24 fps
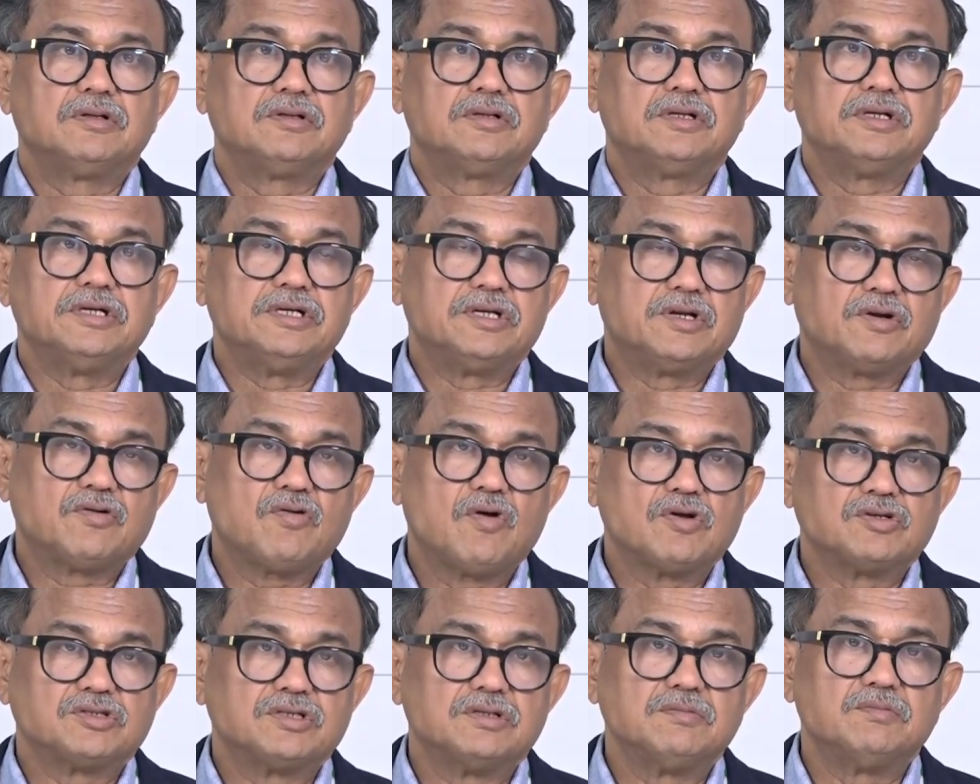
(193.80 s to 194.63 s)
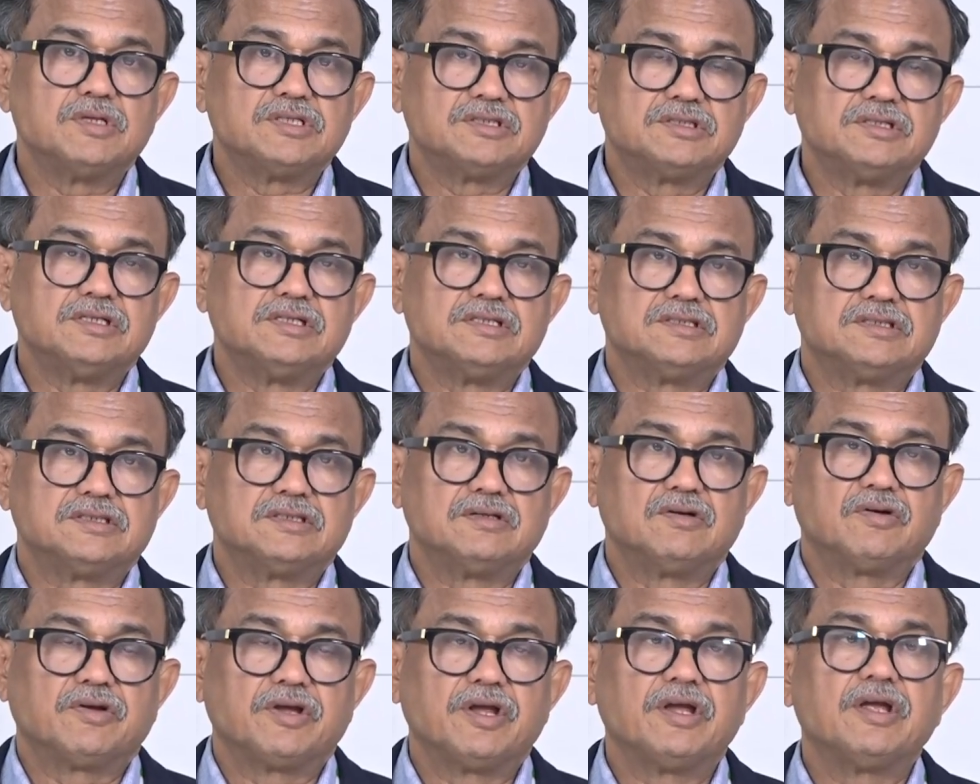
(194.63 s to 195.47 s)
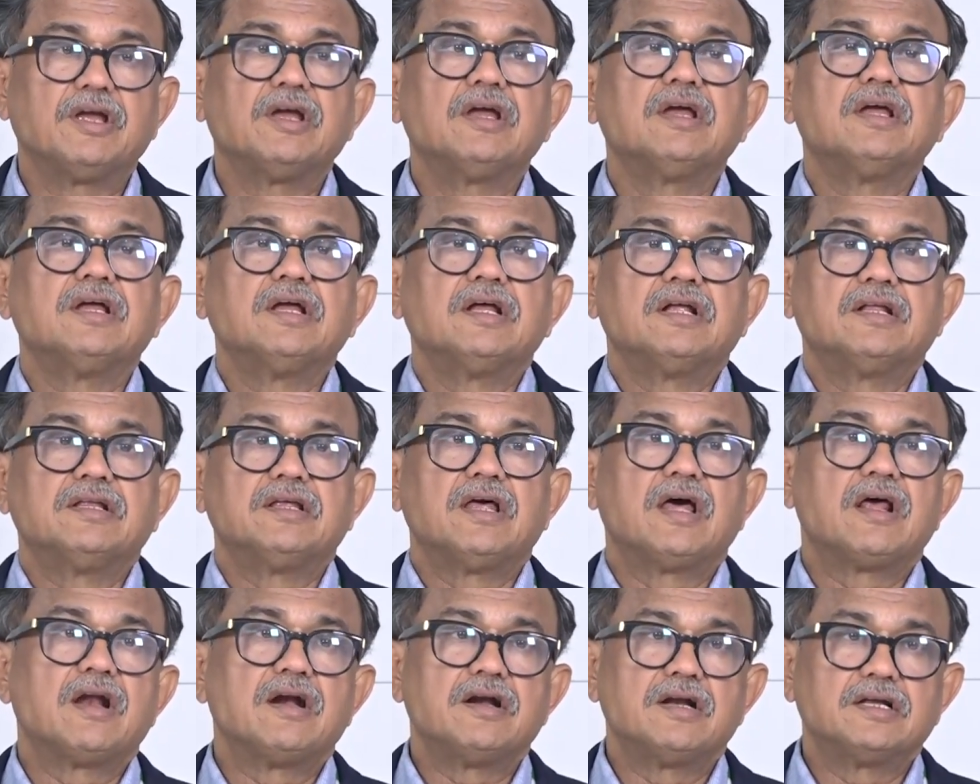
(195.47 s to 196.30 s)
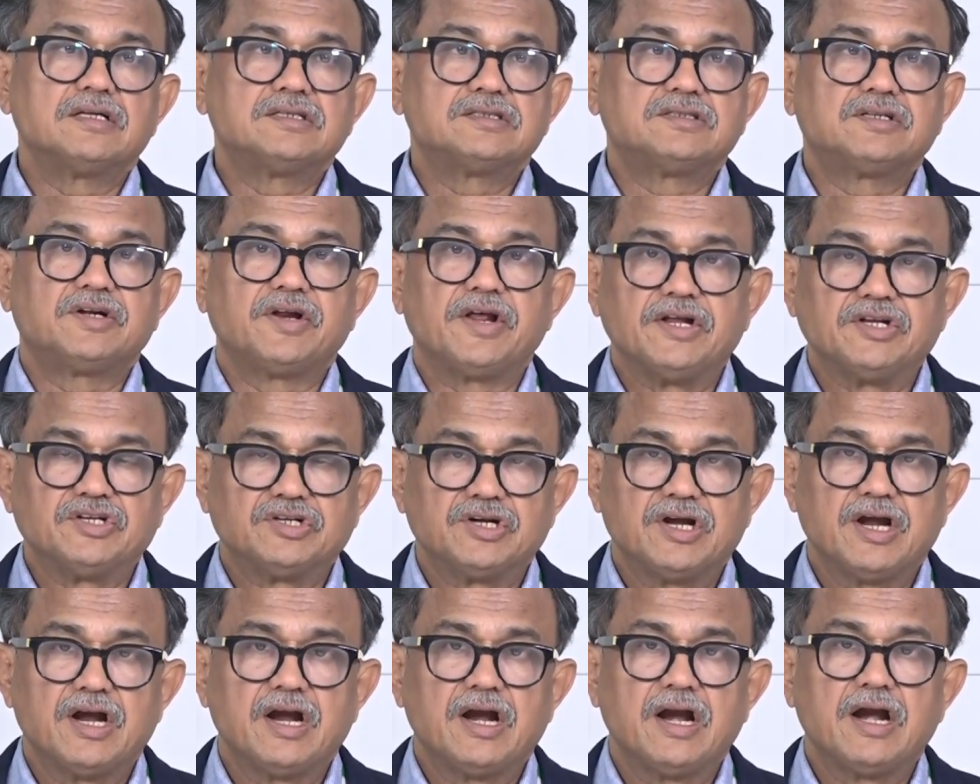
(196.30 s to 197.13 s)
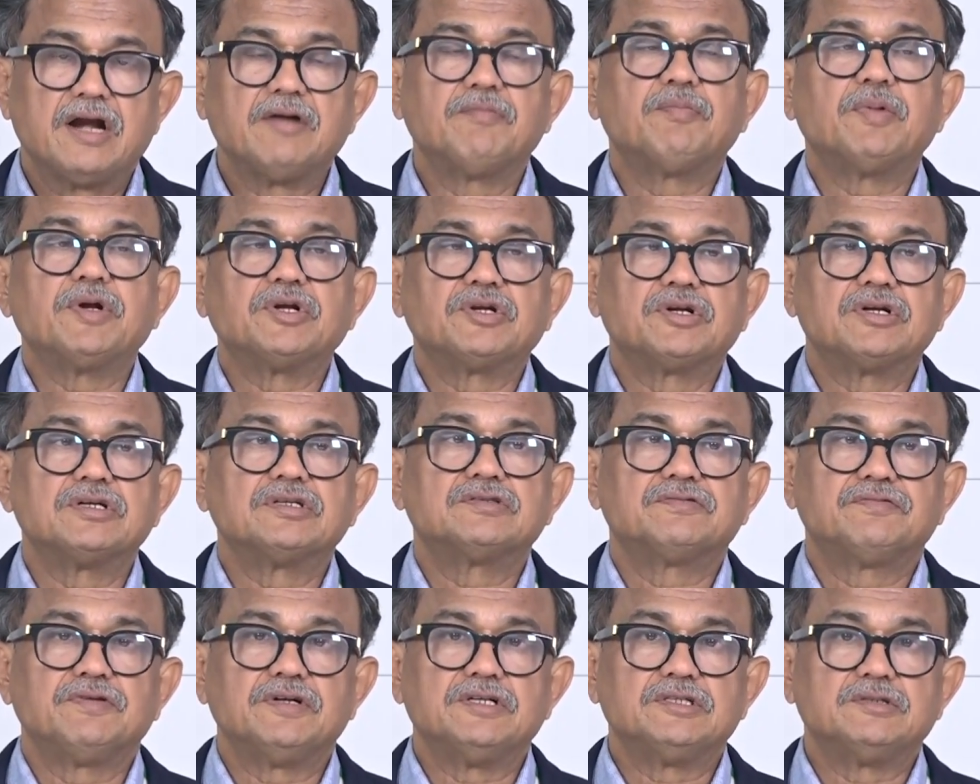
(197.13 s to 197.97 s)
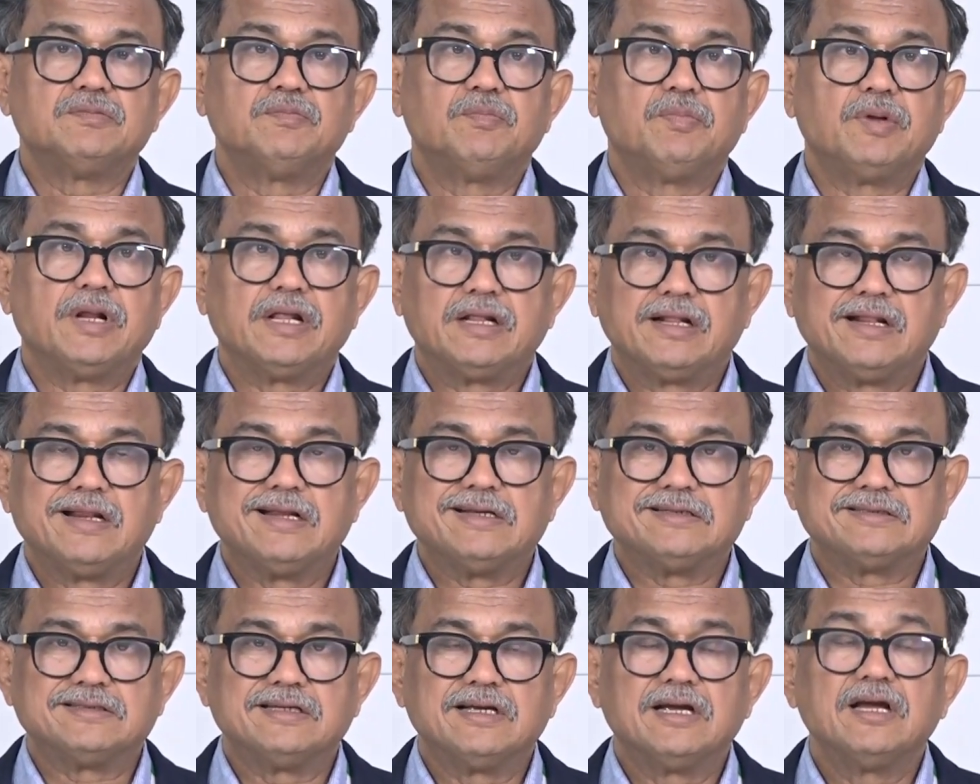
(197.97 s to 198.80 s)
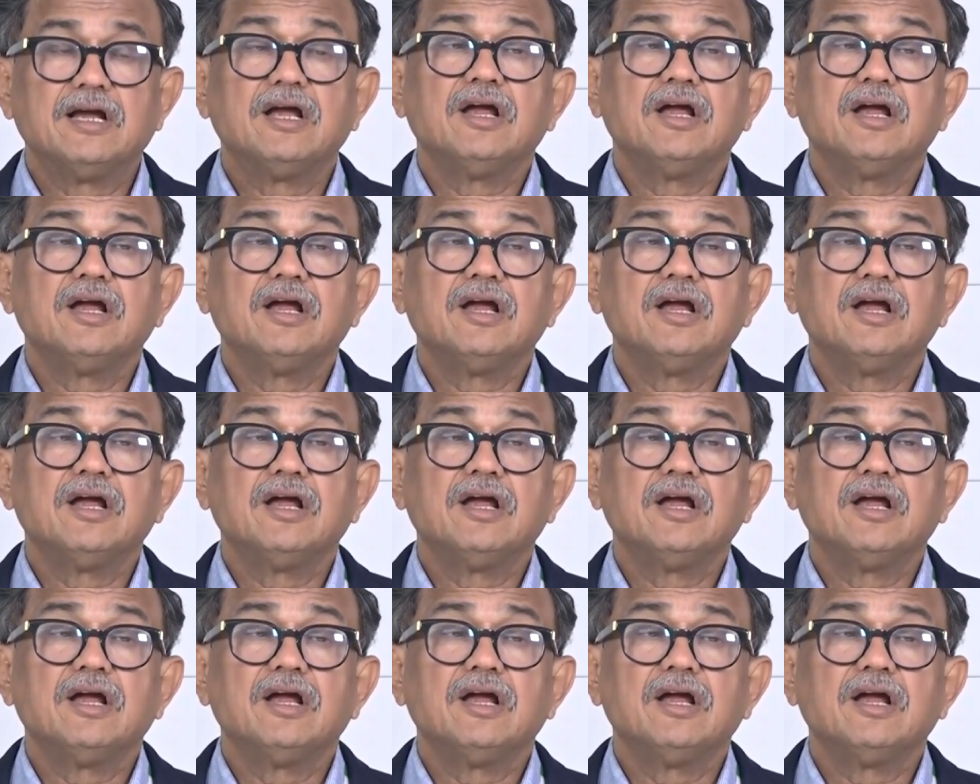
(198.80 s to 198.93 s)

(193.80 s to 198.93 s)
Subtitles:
the intercostal muscles, they are under stretch and patients feel breathless.